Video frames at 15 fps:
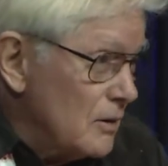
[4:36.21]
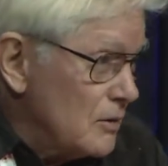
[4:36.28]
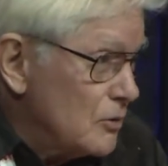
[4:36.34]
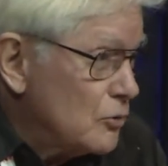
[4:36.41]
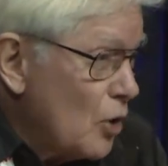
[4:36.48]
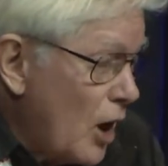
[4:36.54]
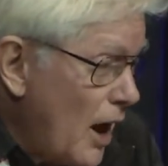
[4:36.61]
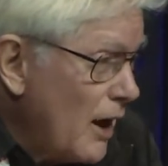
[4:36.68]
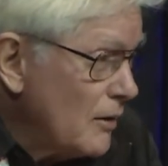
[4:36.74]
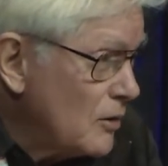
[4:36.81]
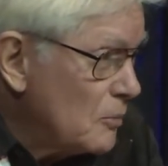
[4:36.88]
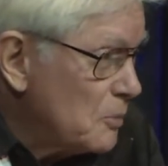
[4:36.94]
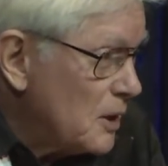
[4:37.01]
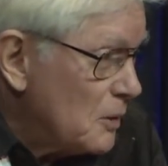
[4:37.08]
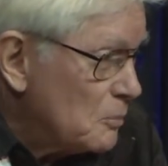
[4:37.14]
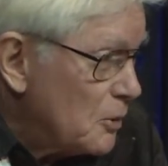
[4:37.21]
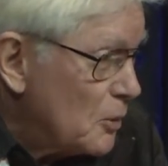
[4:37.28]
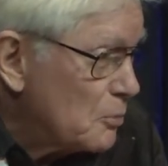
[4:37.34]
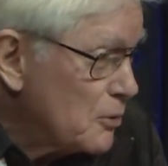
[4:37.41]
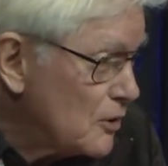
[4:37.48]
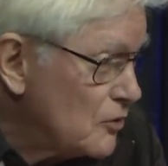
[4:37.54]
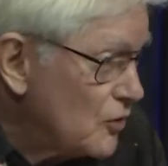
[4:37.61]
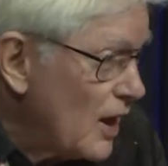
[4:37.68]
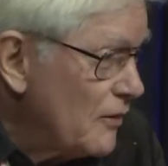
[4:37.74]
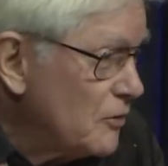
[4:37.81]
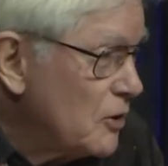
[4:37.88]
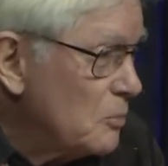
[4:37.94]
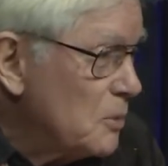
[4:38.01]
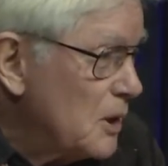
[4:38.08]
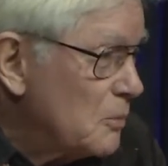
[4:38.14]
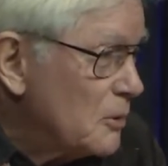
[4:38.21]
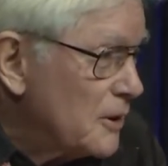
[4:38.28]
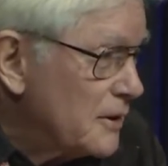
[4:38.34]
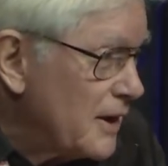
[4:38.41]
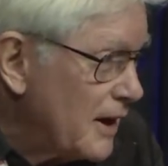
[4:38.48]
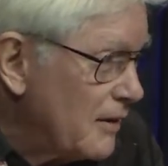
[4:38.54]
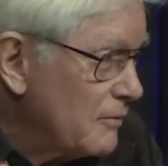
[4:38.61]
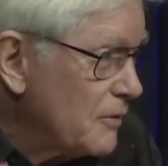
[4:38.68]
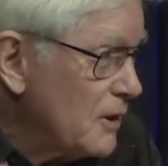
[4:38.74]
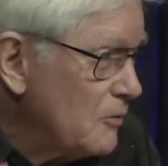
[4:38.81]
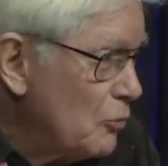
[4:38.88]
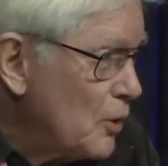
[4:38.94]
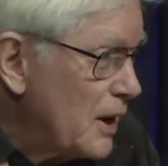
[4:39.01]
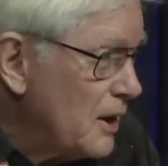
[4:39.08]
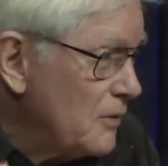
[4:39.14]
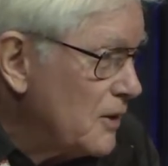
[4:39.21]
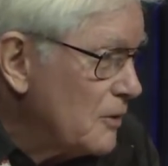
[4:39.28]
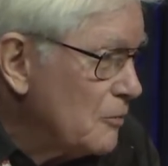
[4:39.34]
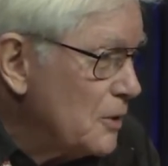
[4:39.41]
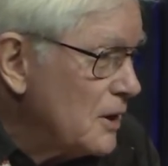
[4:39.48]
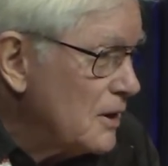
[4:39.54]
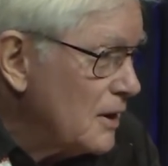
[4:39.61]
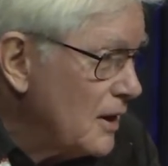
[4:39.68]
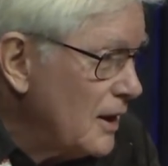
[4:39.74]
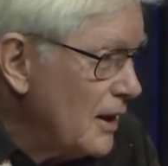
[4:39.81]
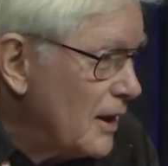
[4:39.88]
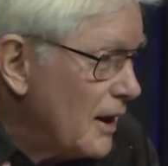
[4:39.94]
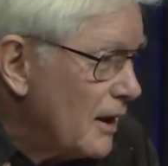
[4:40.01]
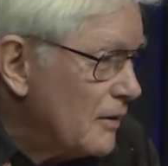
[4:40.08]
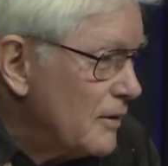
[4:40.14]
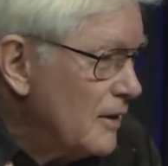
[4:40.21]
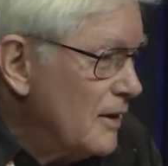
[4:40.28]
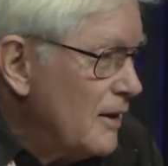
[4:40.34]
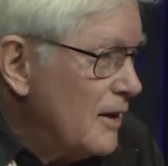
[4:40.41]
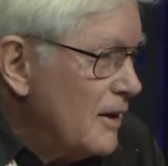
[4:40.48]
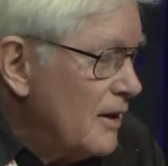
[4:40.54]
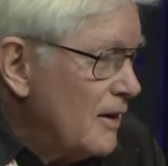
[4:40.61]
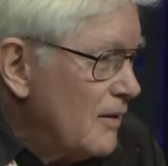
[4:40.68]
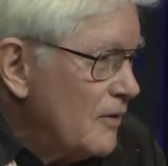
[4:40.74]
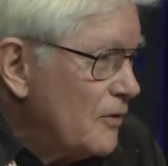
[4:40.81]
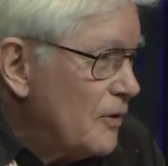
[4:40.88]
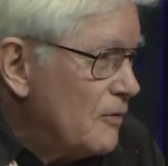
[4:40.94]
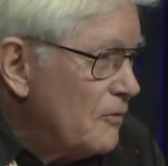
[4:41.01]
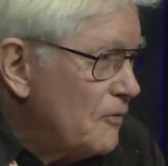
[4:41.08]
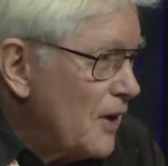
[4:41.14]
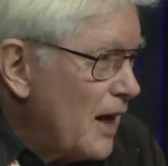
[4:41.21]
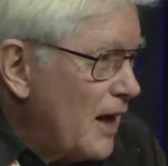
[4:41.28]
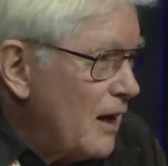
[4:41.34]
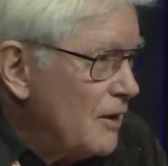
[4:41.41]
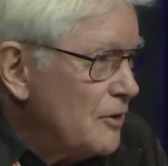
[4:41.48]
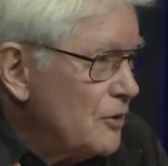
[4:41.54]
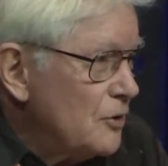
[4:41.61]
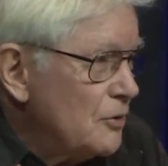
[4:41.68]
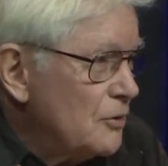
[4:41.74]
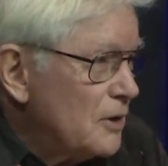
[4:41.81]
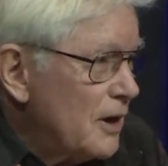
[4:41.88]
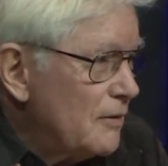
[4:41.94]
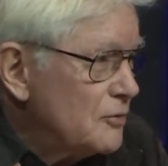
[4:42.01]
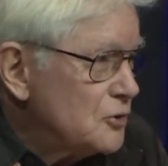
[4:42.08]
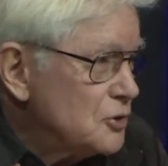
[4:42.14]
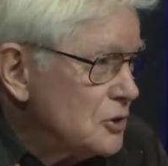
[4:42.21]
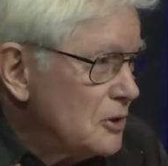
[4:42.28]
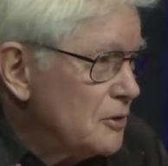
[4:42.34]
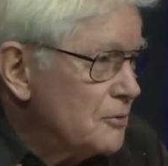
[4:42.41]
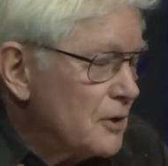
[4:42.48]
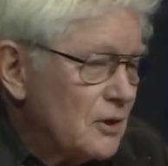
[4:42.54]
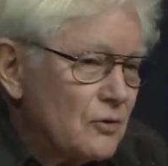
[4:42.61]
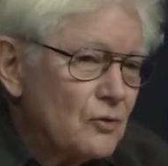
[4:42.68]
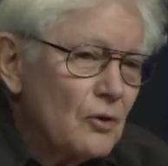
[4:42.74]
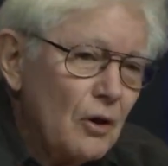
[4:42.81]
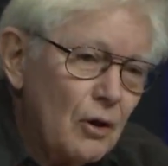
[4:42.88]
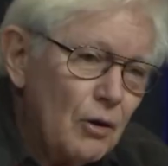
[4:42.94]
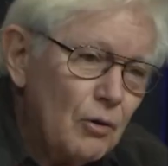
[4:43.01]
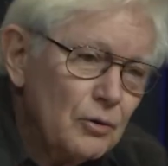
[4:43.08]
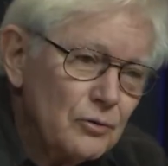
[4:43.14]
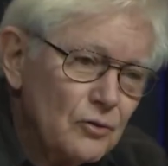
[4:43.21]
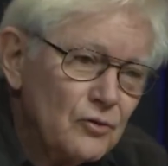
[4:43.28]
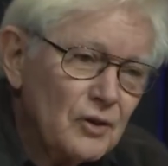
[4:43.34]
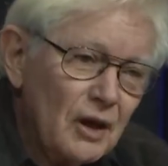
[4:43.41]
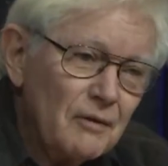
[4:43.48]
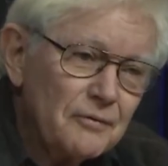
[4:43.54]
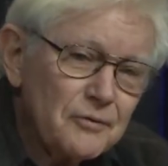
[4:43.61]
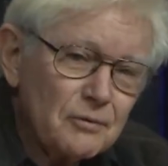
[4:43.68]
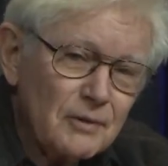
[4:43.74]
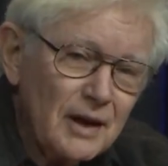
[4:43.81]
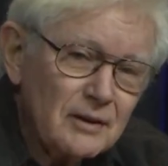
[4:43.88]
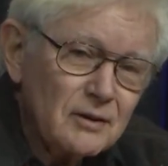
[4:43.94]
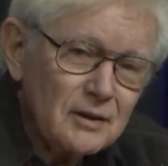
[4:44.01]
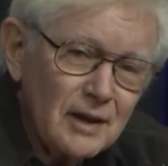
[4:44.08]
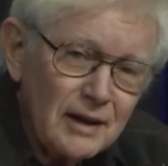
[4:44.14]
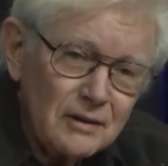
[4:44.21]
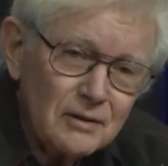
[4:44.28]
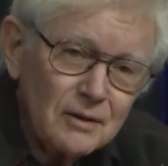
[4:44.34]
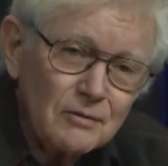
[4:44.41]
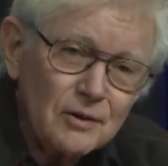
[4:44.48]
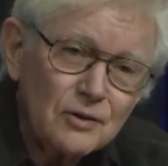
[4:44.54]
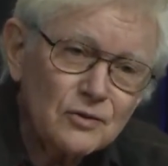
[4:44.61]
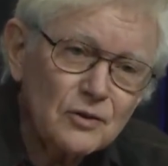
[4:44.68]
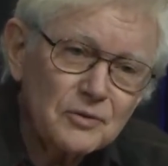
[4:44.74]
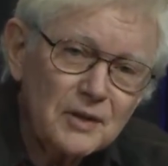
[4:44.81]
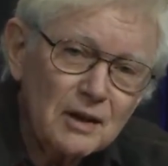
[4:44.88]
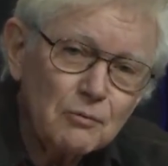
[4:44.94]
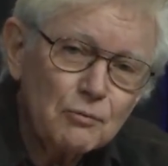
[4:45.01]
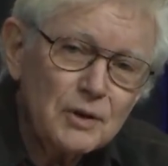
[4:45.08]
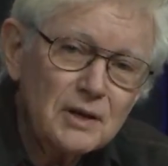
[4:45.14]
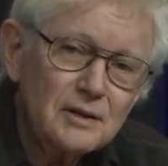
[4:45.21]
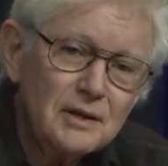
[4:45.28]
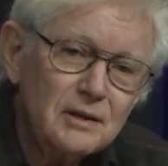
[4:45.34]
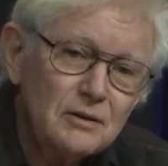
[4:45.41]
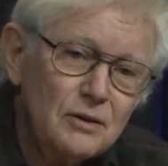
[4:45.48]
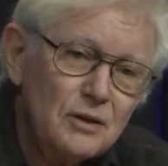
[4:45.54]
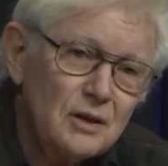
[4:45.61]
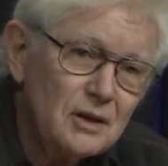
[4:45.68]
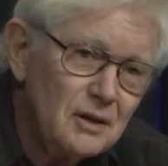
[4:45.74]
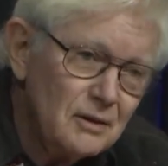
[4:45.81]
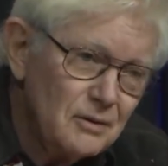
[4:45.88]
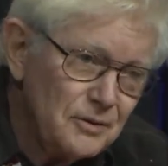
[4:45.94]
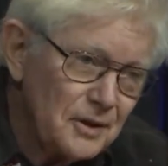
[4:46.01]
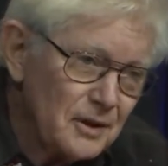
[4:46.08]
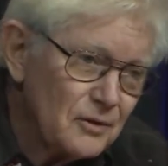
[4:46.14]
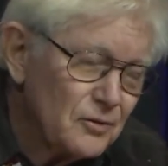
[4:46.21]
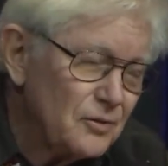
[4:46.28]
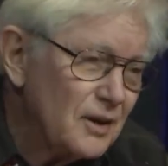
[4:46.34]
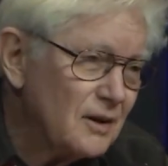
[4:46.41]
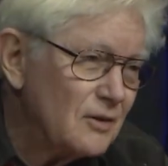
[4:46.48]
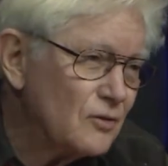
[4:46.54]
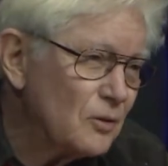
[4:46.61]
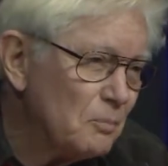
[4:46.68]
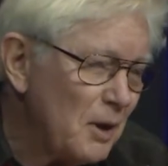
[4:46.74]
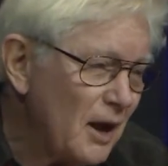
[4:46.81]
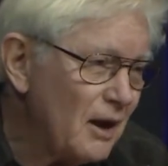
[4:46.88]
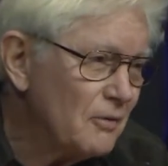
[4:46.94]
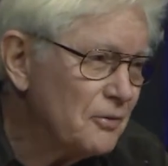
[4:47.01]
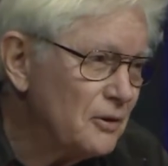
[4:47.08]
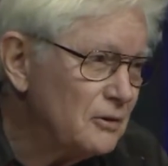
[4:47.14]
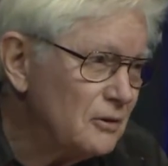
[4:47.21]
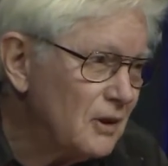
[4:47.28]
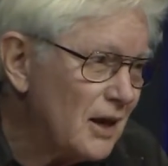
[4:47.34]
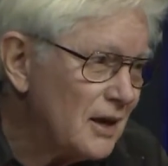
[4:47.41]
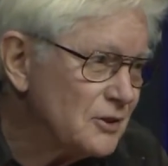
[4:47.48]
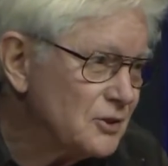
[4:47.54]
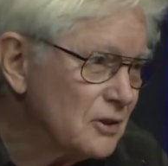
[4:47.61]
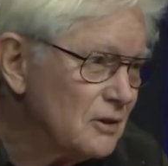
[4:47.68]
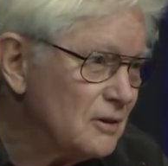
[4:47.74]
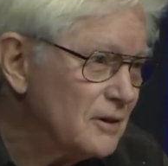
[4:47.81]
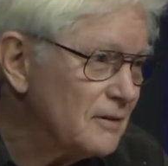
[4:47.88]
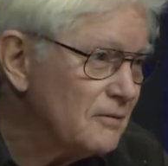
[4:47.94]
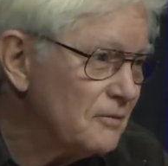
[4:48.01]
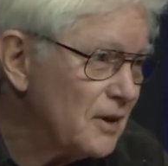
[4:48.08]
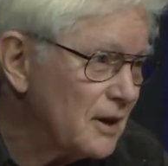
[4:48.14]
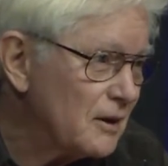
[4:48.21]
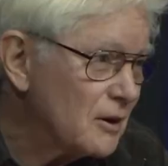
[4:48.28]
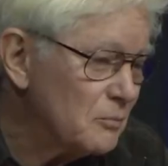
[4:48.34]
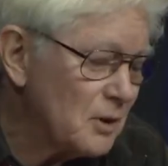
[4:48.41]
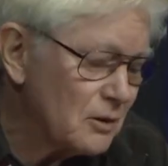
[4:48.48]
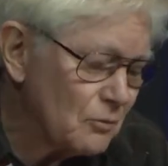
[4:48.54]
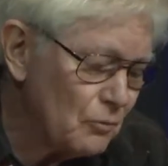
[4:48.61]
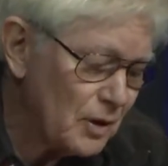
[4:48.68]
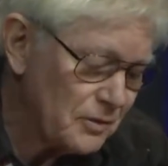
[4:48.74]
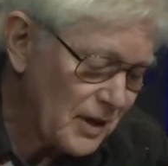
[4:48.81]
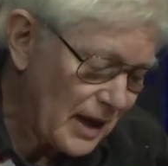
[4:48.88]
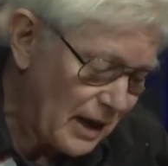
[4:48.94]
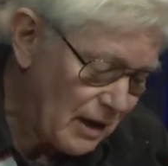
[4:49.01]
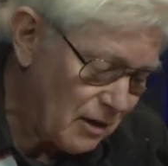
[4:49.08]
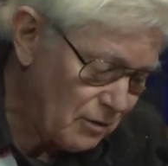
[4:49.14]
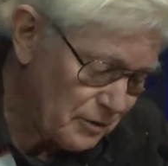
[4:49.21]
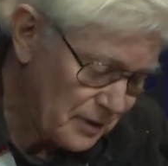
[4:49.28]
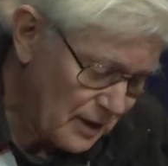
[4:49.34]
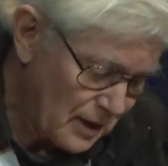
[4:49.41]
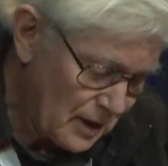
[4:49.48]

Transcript: talk to people, present to people in every way that we can the value of children's own self-directed activities, that they really need this, that it's a pathological environment without